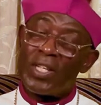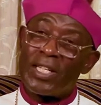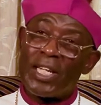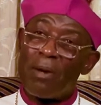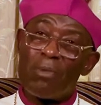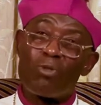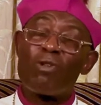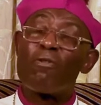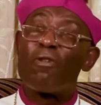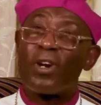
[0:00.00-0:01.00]
the time to
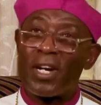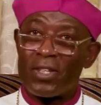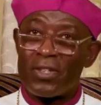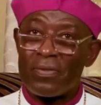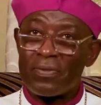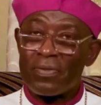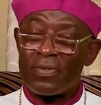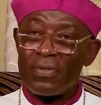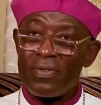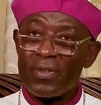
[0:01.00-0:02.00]
refocus.
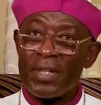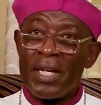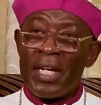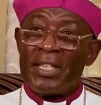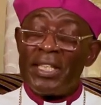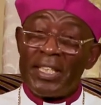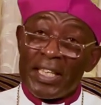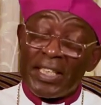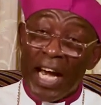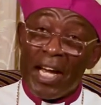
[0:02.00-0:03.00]
This is
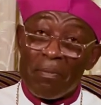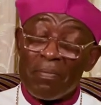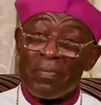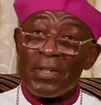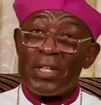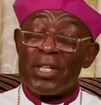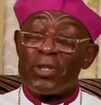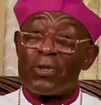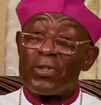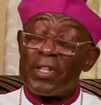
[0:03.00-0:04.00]
the time
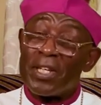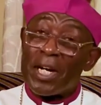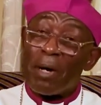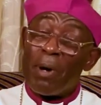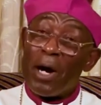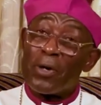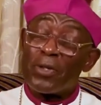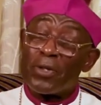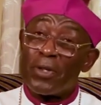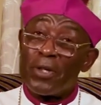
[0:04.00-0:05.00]
to think
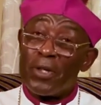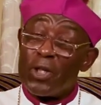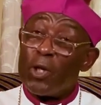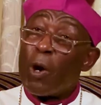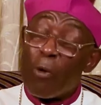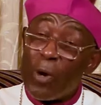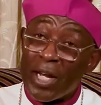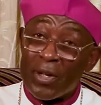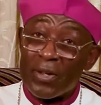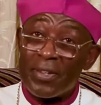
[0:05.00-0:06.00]
about your
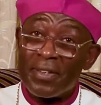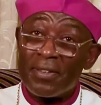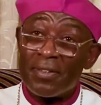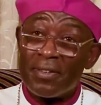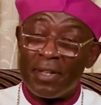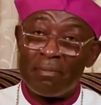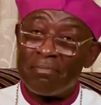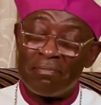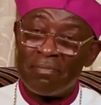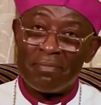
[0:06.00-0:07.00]
will.
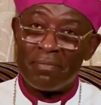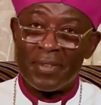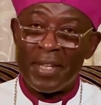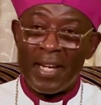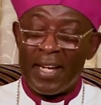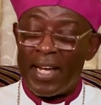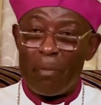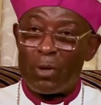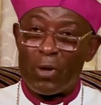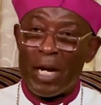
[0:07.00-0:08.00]

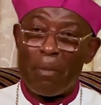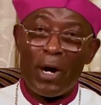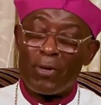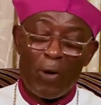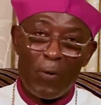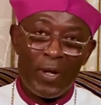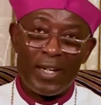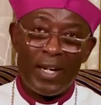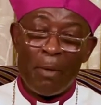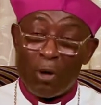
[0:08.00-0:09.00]
I'm talking about your
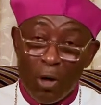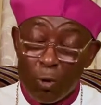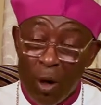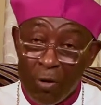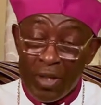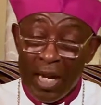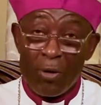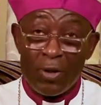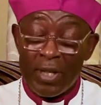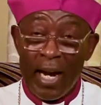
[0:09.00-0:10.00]
will. Because one day
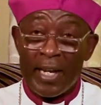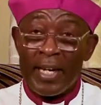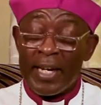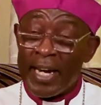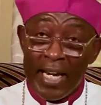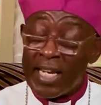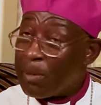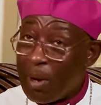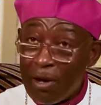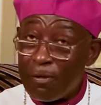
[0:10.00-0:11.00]
you will die,
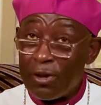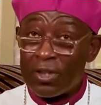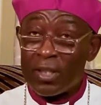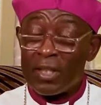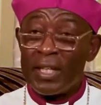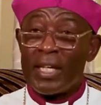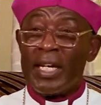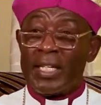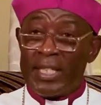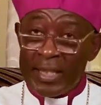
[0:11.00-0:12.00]
kindly by force.
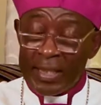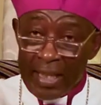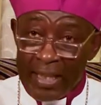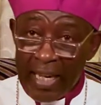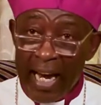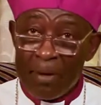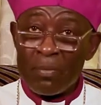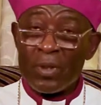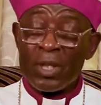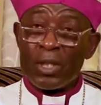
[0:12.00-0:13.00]
This is the
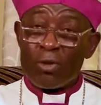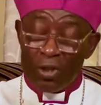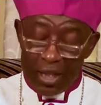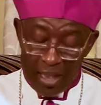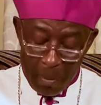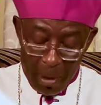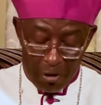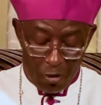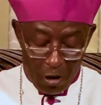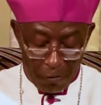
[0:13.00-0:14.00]
time to think
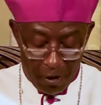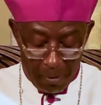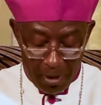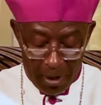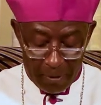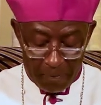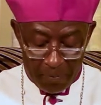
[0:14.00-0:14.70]
about your family.